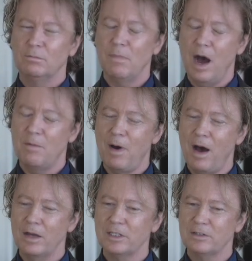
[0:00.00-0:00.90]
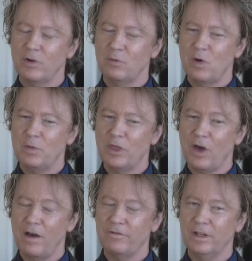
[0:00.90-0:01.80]
Mom pauses for a moment
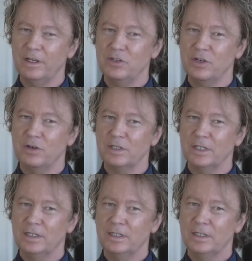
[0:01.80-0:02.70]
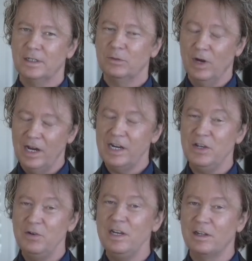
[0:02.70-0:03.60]
thoughtfully and she goes, Well, honey,
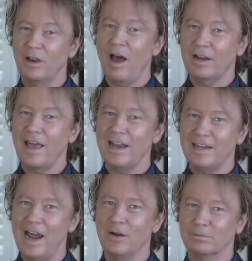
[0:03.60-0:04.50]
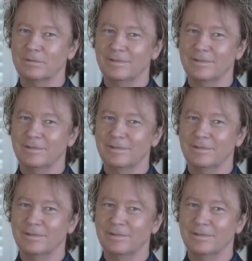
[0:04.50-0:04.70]
you need to lock that down.